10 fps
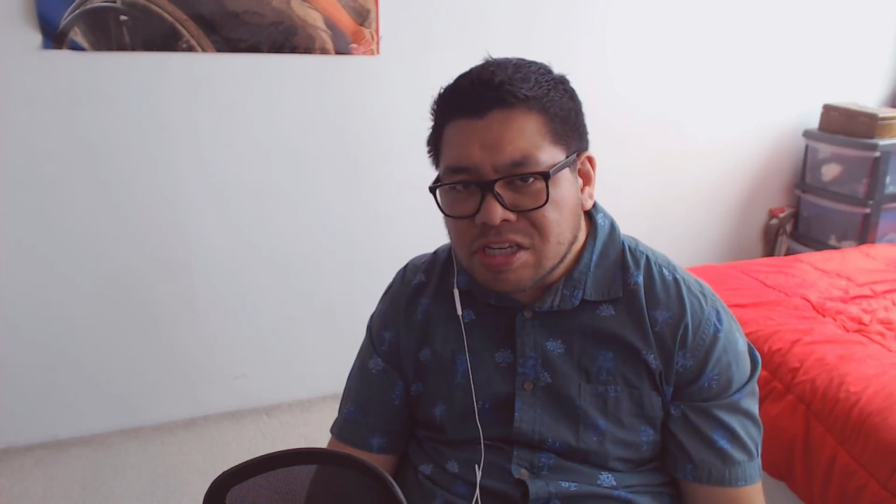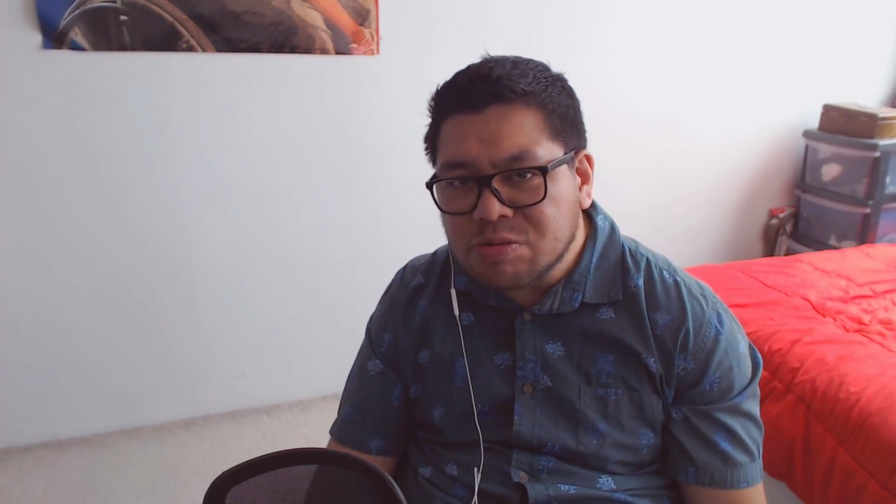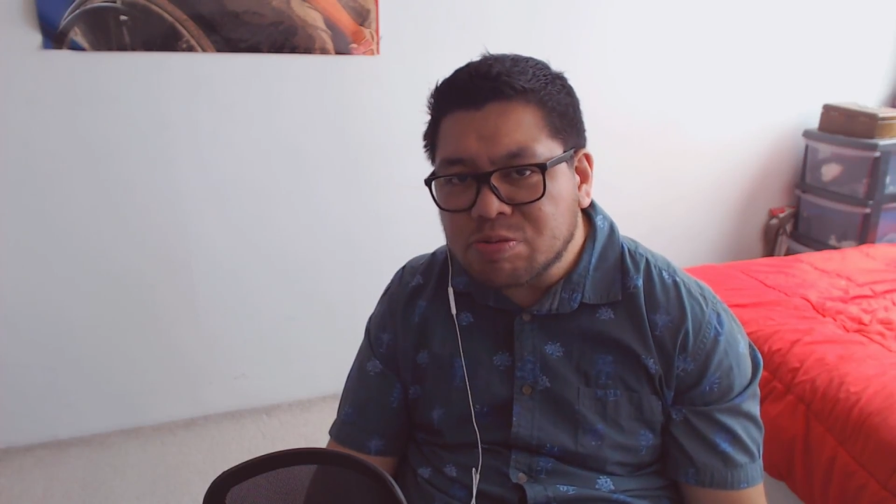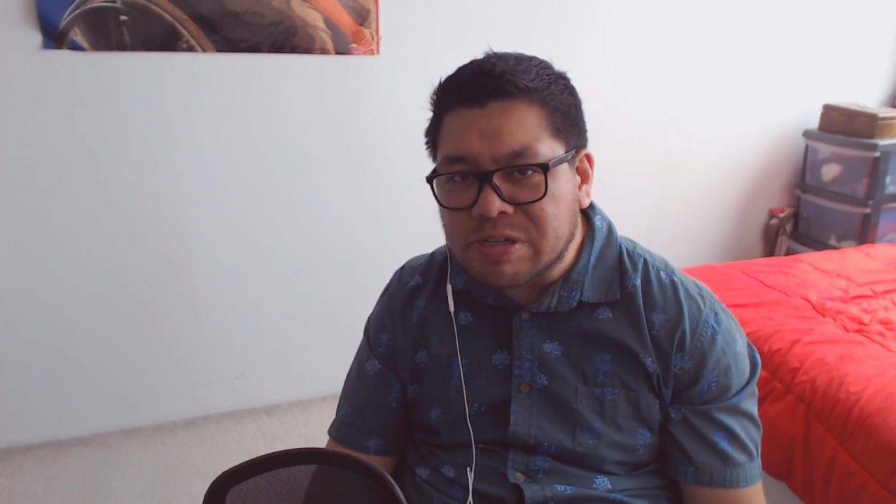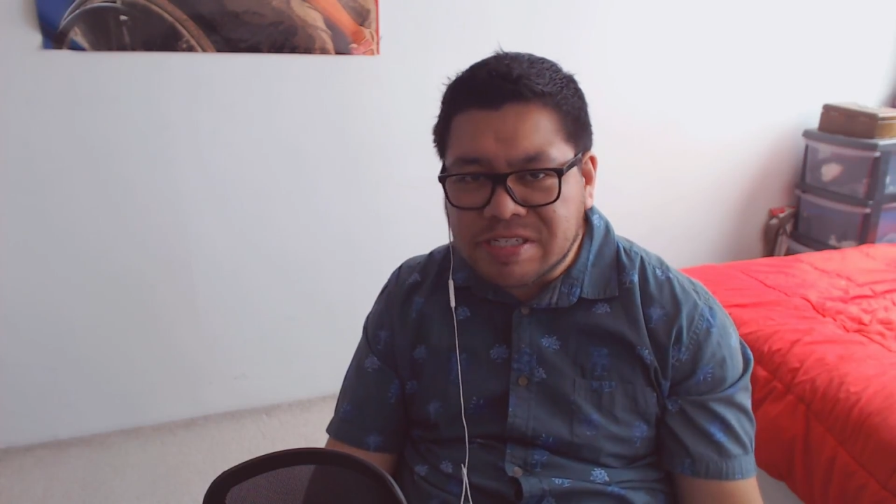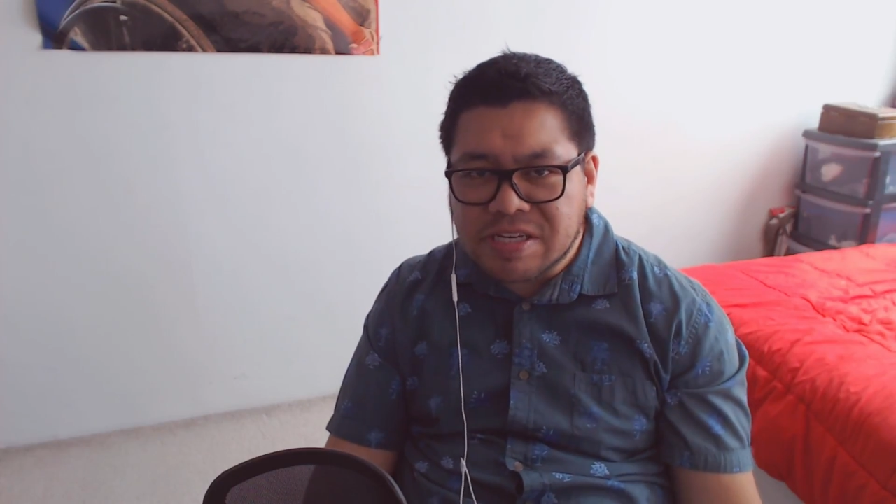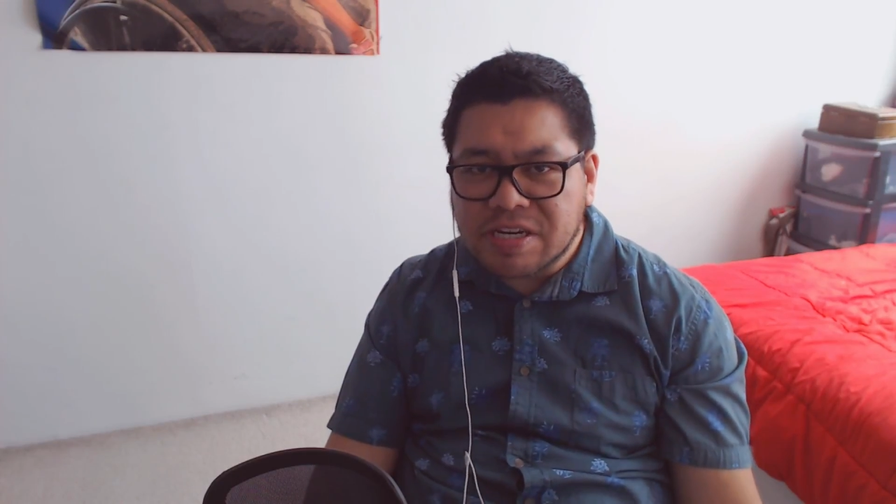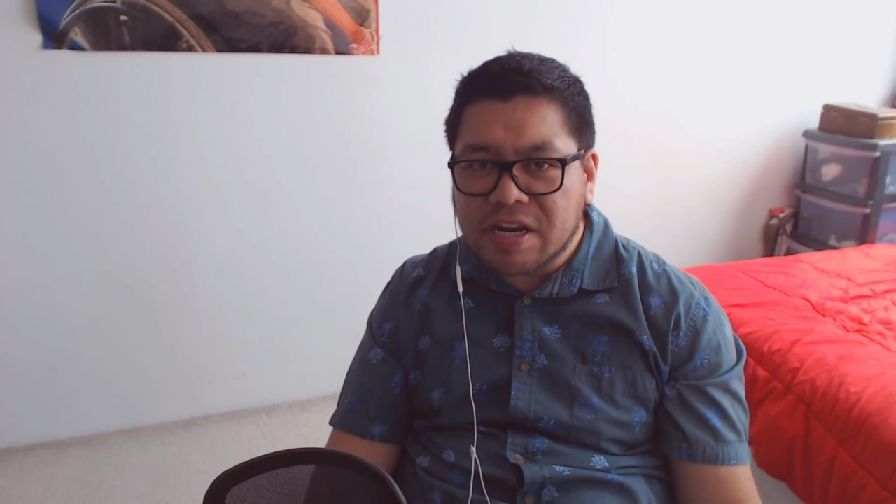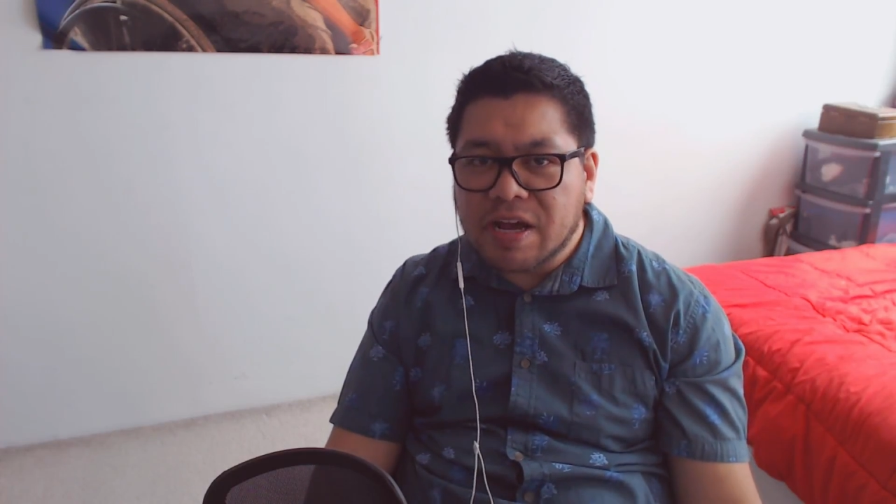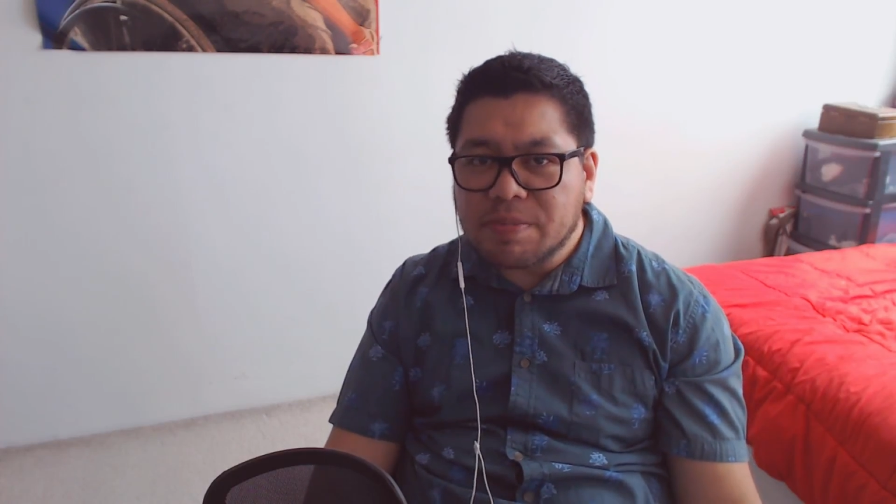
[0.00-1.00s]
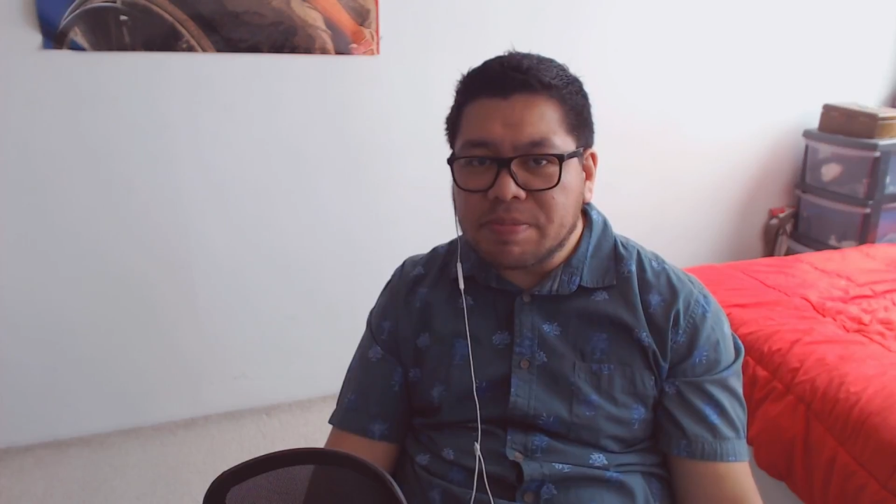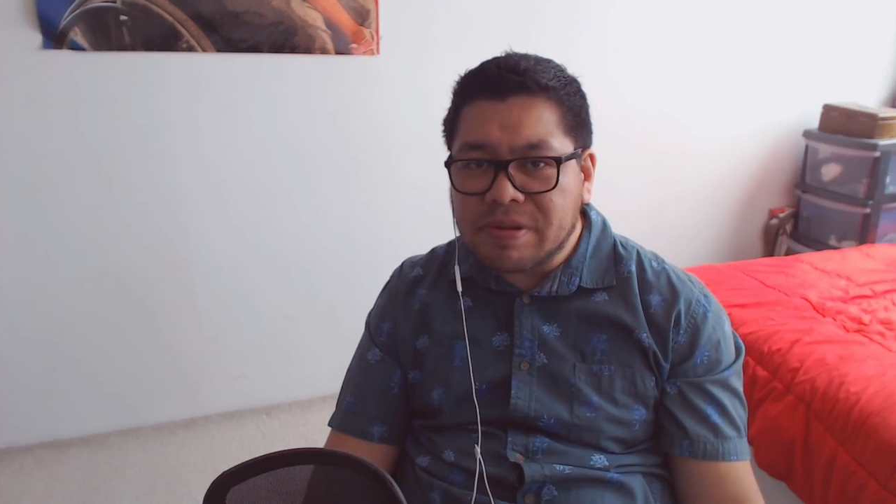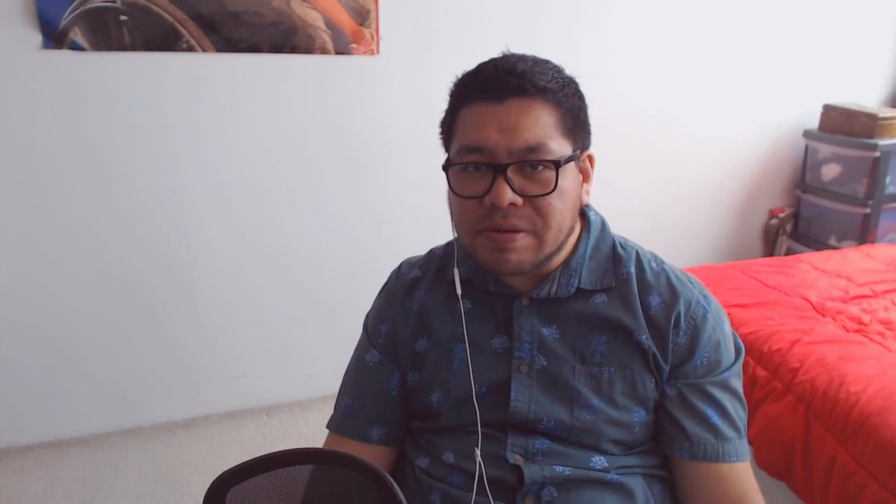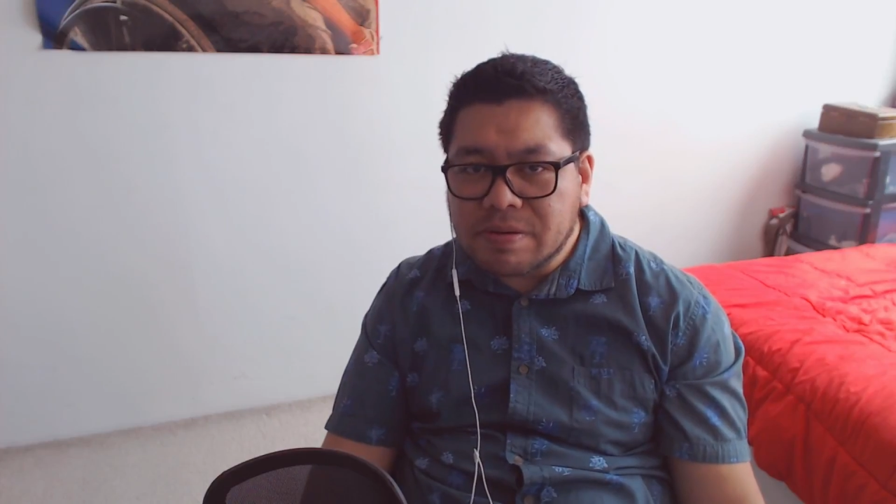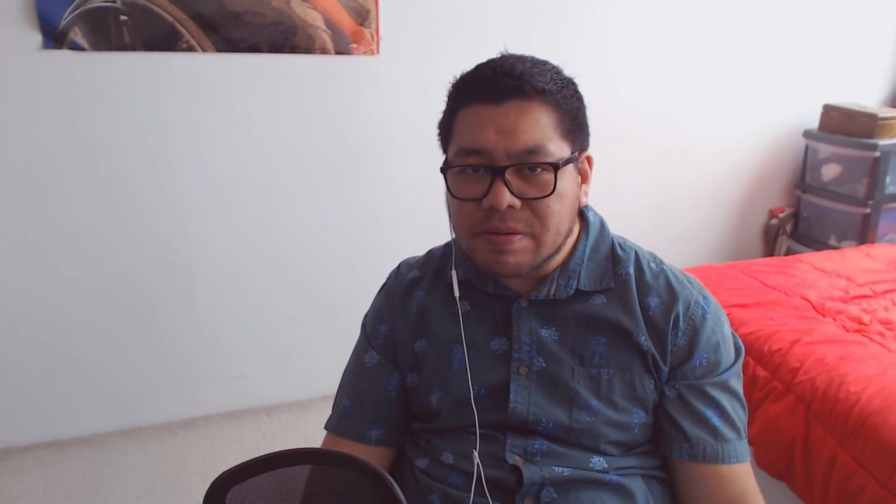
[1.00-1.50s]
twisted up,
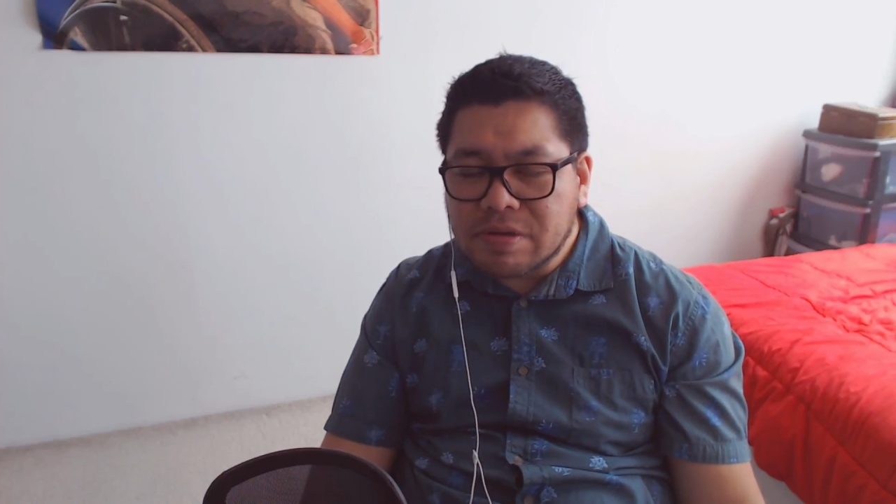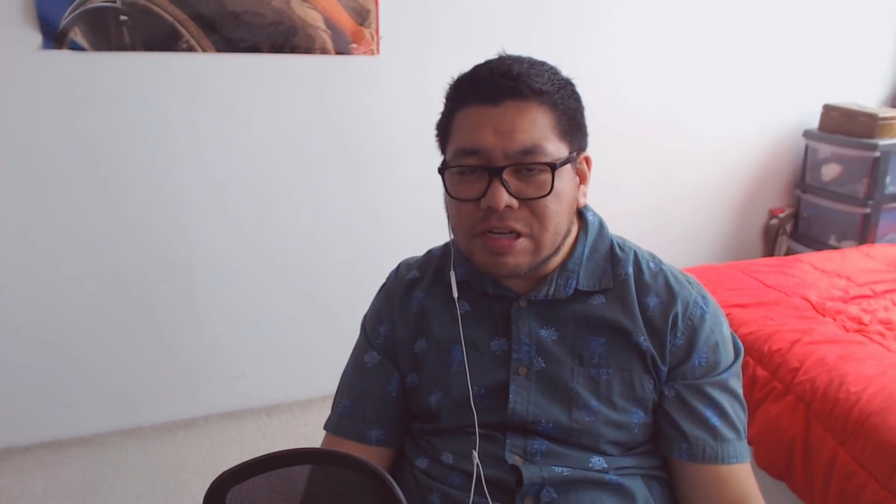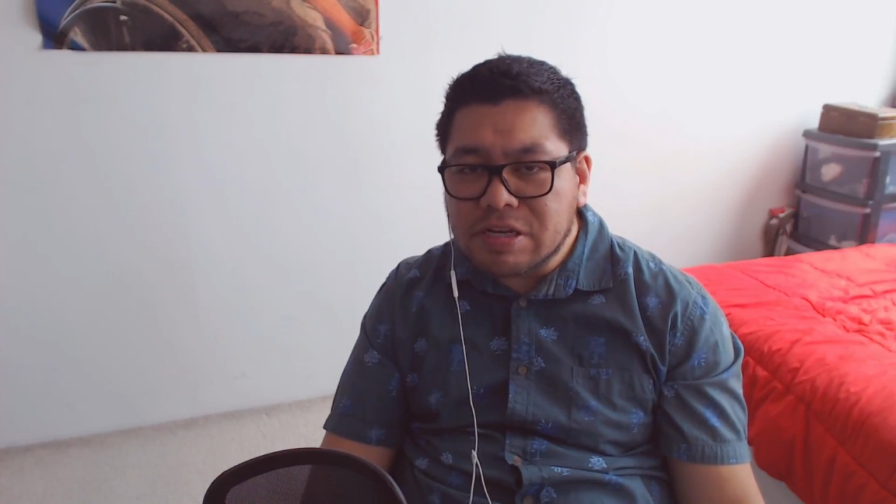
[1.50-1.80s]
and